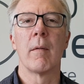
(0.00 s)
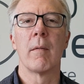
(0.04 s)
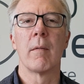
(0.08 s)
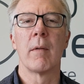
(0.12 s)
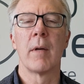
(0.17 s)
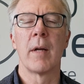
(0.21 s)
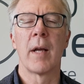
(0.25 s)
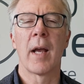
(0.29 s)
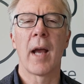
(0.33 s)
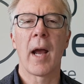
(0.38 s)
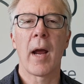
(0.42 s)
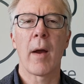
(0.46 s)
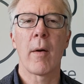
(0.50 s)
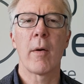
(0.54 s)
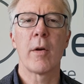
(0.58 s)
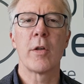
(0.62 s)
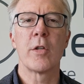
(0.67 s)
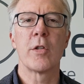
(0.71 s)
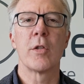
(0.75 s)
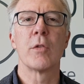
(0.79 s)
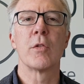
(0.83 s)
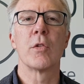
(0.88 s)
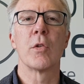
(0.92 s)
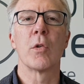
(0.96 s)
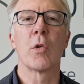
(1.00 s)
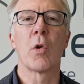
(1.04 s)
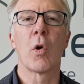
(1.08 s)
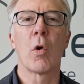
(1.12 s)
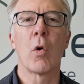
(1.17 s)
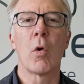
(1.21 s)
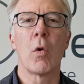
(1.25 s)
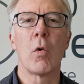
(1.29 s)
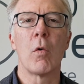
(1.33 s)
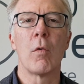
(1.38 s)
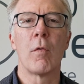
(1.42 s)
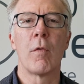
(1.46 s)
encourage you to
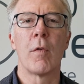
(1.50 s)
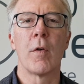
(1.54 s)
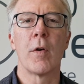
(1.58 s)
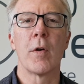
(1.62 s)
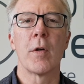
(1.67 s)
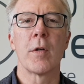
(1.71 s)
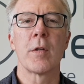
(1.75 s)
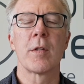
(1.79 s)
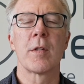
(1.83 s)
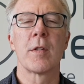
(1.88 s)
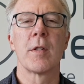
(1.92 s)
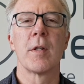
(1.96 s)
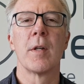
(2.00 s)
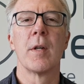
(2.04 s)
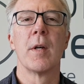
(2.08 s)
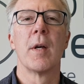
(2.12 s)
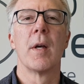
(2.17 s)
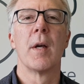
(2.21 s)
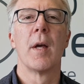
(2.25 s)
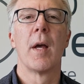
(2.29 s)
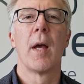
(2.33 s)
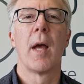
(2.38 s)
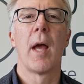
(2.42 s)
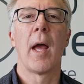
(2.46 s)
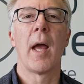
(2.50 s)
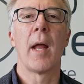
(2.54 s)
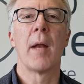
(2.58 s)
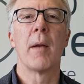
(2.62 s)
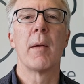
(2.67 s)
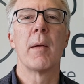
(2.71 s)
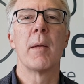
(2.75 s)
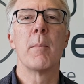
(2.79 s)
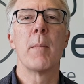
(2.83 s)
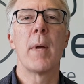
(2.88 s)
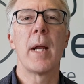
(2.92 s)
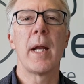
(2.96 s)
call first, and
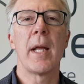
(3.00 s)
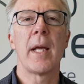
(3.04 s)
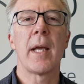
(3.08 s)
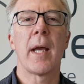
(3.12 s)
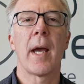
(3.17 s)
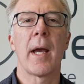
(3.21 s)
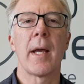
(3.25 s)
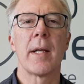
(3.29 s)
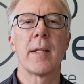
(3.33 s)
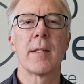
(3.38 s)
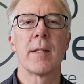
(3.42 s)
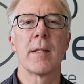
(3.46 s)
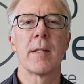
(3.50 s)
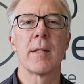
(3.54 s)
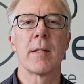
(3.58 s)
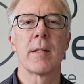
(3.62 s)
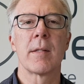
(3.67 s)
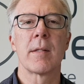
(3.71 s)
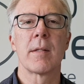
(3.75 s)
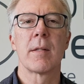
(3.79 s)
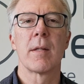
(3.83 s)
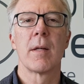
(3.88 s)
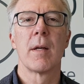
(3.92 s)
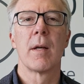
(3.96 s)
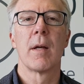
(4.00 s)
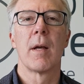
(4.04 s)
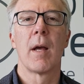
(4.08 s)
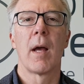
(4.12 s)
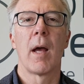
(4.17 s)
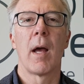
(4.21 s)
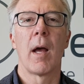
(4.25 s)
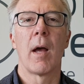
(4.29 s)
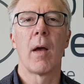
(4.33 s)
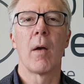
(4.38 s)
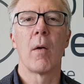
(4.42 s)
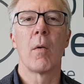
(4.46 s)
in many cases
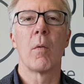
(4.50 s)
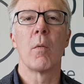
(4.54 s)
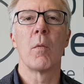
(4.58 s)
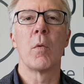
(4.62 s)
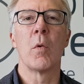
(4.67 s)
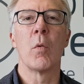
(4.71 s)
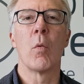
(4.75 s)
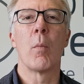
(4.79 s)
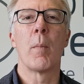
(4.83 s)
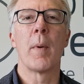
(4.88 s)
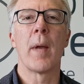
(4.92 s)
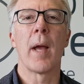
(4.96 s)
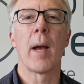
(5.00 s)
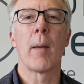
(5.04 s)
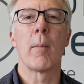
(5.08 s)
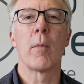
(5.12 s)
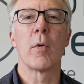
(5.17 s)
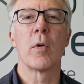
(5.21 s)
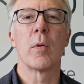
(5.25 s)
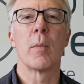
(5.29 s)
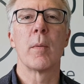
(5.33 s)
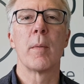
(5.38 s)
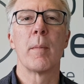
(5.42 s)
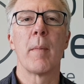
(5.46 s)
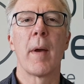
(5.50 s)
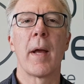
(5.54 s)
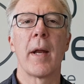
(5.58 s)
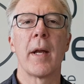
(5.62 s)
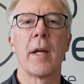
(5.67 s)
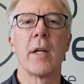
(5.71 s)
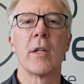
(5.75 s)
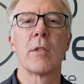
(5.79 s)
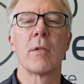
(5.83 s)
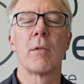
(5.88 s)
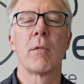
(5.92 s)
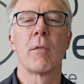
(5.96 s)
you will be able to be
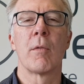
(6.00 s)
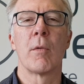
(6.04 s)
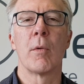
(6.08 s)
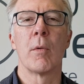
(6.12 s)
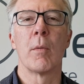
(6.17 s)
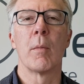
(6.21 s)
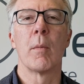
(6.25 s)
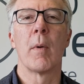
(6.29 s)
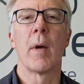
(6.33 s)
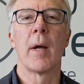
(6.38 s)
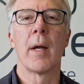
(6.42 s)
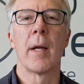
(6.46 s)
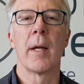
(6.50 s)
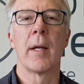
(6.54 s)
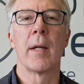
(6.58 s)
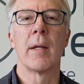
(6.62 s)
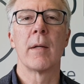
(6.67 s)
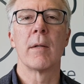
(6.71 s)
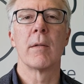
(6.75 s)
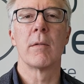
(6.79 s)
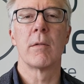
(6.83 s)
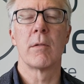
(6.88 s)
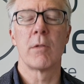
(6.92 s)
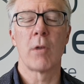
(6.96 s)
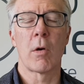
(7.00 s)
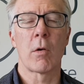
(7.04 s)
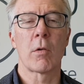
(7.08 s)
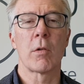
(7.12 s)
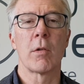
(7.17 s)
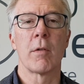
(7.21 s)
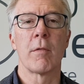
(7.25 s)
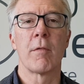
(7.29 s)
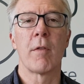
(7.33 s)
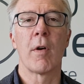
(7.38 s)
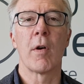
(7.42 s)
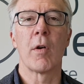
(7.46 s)
managed through a
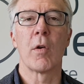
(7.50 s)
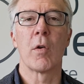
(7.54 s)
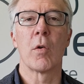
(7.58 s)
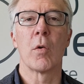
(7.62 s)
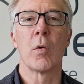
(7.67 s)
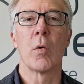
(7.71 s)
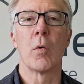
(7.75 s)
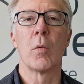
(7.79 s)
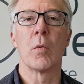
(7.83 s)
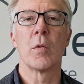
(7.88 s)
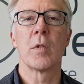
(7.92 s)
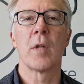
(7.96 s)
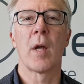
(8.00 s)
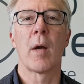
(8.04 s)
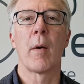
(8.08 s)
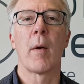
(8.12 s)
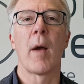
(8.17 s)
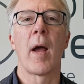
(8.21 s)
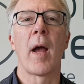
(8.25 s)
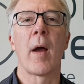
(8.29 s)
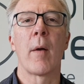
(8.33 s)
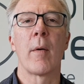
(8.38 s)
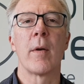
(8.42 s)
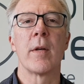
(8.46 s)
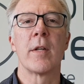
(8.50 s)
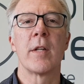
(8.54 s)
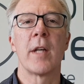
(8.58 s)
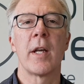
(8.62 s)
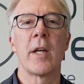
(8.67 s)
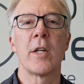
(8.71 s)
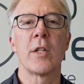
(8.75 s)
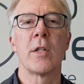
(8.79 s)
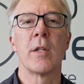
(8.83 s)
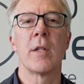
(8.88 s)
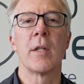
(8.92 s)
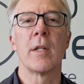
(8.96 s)
doctor phone call. So our
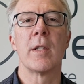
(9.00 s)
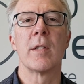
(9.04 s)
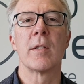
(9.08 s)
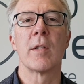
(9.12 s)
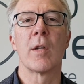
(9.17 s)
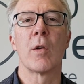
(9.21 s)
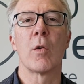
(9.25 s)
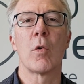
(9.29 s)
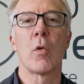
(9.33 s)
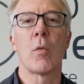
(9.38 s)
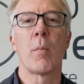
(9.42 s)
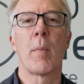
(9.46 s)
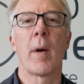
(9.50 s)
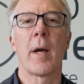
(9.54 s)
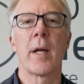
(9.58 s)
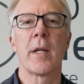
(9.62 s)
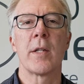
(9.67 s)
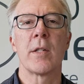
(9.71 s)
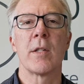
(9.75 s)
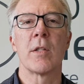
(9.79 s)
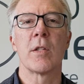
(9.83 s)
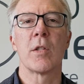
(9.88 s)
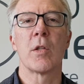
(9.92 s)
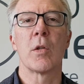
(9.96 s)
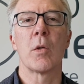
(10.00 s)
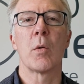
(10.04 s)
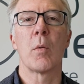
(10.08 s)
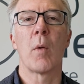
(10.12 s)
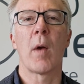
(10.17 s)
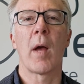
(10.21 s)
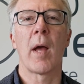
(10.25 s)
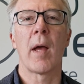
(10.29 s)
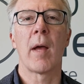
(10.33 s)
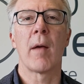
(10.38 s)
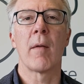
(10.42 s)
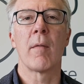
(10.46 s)
intention is that all patients who
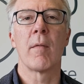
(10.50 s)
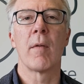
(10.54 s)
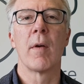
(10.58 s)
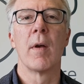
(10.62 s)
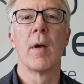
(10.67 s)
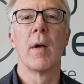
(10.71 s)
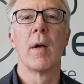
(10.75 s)
have